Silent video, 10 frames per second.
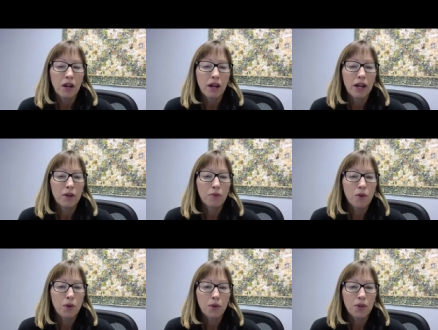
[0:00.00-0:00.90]
And of
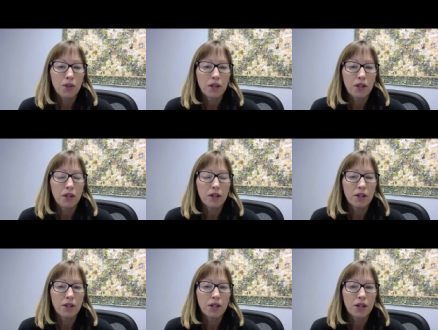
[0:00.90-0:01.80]
course, the
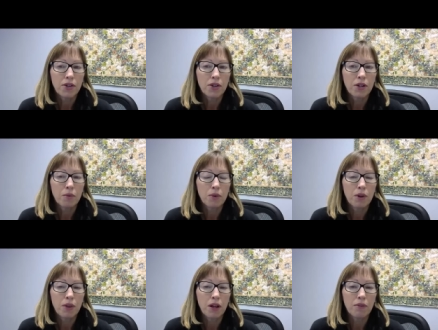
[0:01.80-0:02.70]
distinction
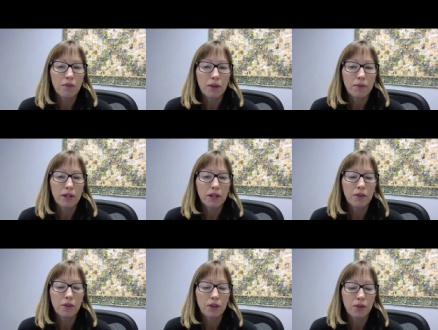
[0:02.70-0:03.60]
with Alpha Lambda
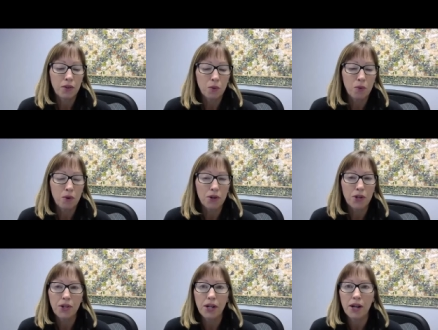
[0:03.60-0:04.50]
Delta is that we're
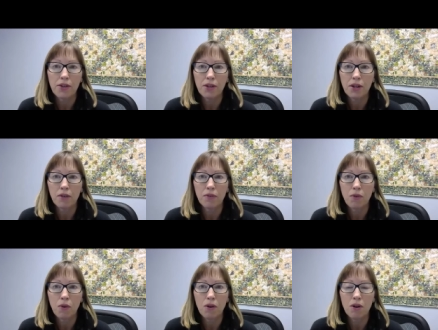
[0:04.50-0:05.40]
just asking
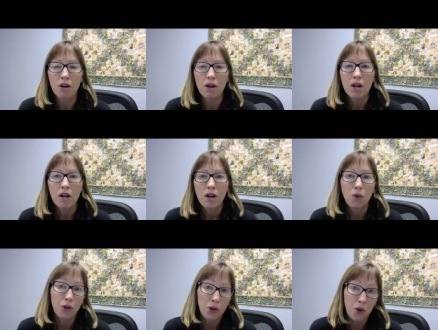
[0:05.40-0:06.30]
for,
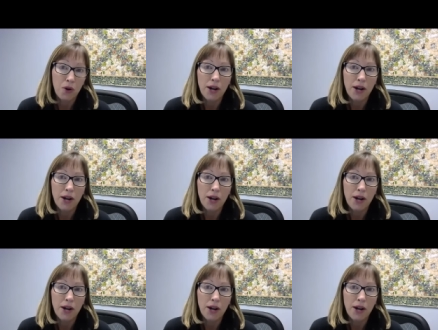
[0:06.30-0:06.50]
or you're